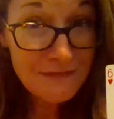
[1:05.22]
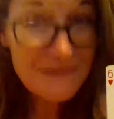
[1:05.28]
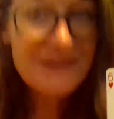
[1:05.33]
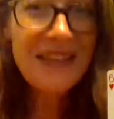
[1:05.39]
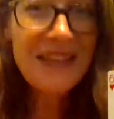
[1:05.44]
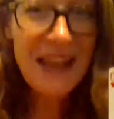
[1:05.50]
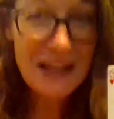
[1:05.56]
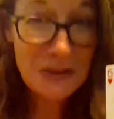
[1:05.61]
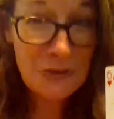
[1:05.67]

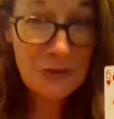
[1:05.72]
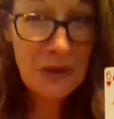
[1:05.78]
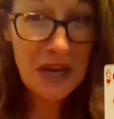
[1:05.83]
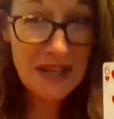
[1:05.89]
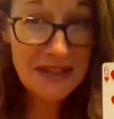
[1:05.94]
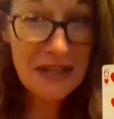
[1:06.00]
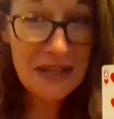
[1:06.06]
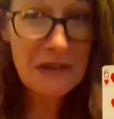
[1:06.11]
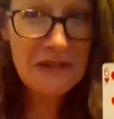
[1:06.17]
that's right,
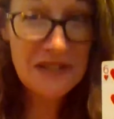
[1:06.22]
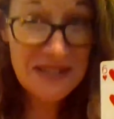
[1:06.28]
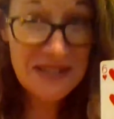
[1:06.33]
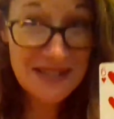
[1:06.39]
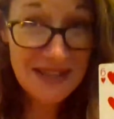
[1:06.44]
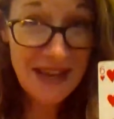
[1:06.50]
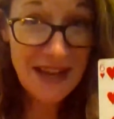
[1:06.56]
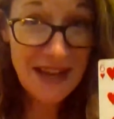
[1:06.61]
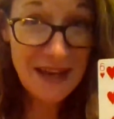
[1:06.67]
they're the
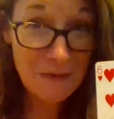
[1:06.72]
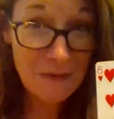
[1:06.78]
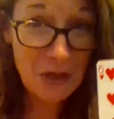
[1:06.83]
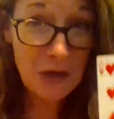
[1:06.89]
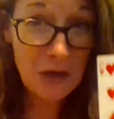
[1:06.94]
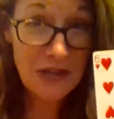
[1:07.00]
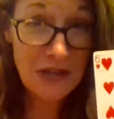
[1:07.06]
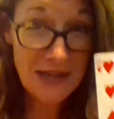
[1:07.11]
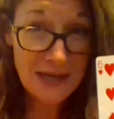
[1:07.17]
same.
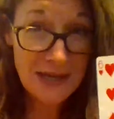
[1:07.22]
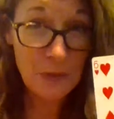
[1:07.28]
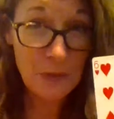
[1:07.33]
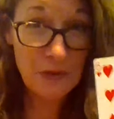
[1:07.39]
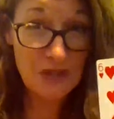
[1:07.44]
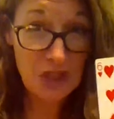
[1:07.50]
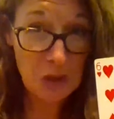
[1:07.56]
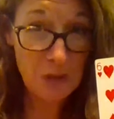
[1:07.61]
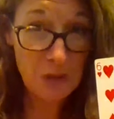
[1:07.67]
They're equal
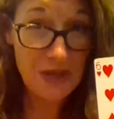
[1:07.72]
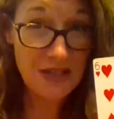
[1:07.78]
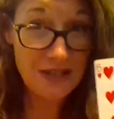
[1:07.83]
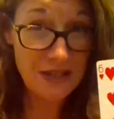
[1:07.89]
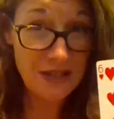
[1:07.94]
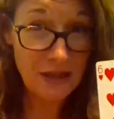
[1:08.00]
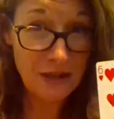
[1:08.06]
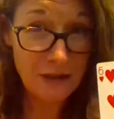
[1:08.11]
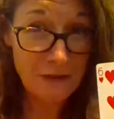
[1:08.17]
to each
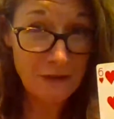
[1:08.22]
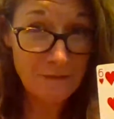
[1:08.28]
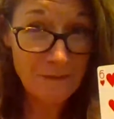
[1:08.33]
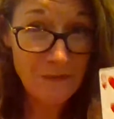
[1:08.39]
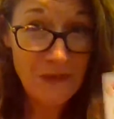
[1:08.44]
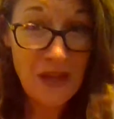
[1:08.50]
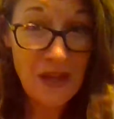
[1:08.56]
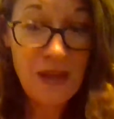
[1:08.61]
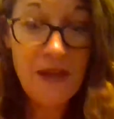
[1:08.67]
other.
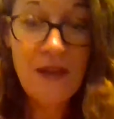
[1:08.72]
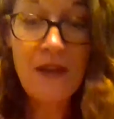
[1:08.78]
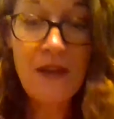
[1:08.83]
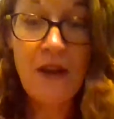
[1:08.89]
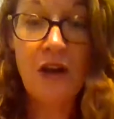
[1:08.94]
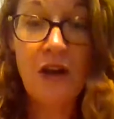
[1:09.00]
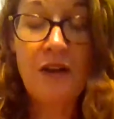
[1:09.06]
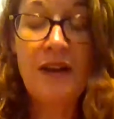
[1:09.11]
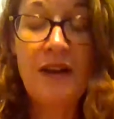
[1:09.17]

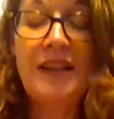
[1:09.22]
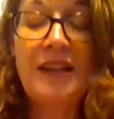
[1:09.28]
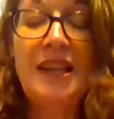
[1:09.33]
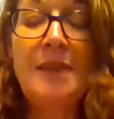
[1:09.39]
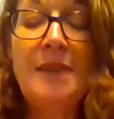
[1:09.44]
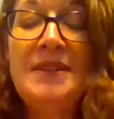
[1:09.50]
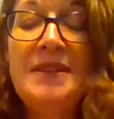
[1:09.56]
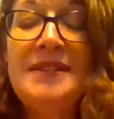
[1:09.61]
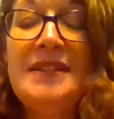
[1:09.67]
All right, let
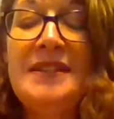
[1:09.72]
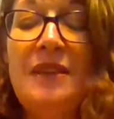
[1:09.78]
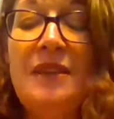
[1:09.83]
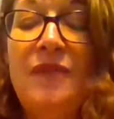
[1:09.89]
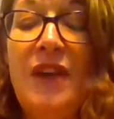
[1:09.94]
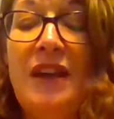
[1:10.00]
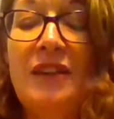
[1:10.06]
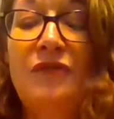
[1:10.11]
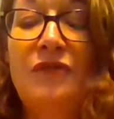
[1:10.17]
me see if
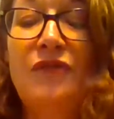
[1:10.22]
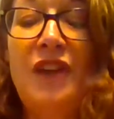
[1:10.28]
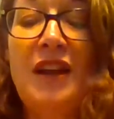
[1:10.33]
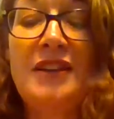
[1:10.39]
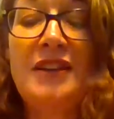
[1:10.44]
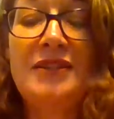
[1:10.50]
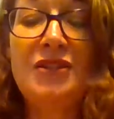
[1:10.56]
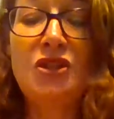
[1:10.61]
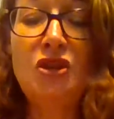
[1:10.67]
I can
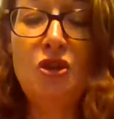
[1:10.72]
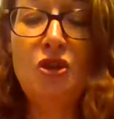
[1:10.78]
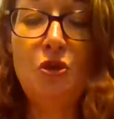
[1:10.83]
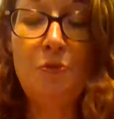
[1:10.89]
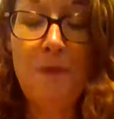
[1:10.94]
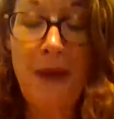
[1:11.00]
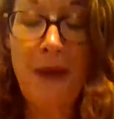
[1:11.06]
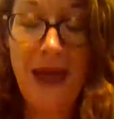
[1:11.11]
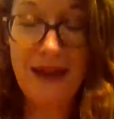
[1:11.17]
find new
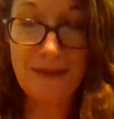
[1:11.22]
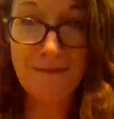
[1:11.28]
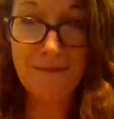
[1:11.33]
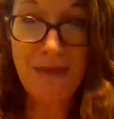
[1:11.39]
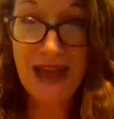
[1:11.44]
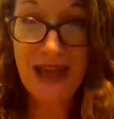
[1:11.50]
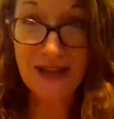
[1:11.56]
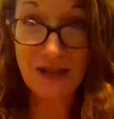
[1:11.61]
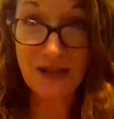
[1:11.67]

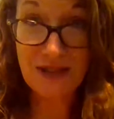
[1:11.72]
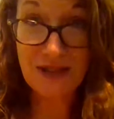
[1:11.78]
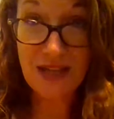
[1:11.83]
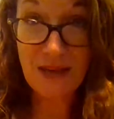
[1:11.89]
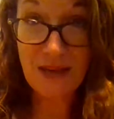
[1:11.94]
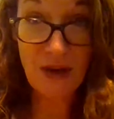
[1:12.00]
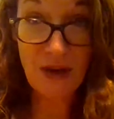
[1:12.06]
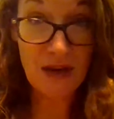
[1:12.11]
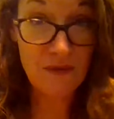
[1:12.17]
match and see
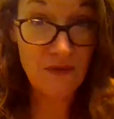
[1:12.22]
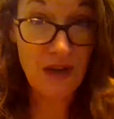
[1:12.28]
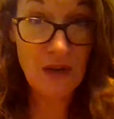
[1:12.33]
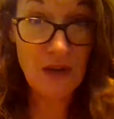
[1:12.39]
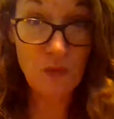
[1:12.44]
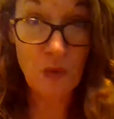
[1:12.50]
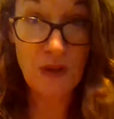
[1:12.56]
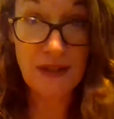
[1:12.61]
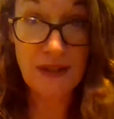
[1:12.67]
if I can
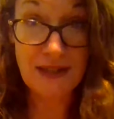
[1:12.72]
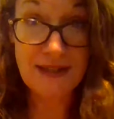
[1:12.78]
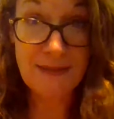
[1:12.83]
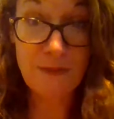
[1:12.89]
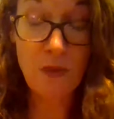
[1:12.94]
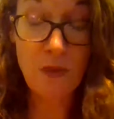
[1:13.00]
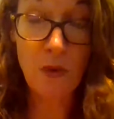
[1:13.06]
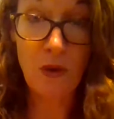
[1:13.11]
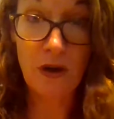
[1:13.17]
find one that's
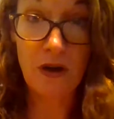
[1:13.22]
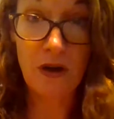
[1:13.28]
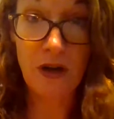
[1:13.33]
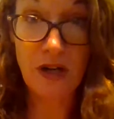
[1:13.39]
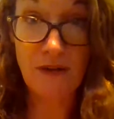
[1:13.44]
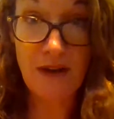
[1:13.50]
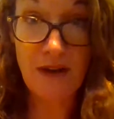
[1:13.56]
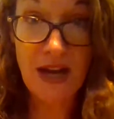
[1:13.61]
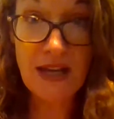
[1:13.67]
more. Are
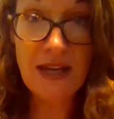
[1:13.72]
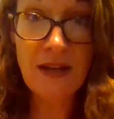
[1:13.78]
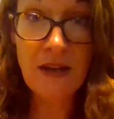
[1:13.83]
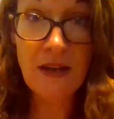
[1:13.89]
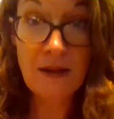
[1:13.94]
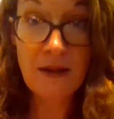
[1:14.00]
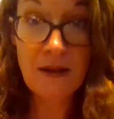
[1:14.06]
you ready?